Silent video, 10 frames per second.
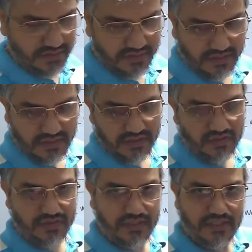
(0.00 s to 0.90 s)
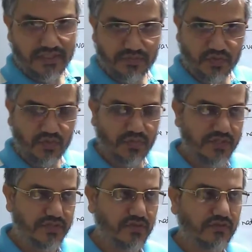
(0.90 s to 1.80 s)
diffraction,
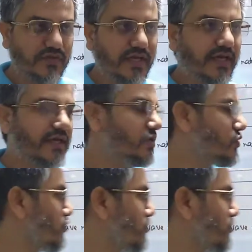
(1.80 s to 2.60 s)
these properties of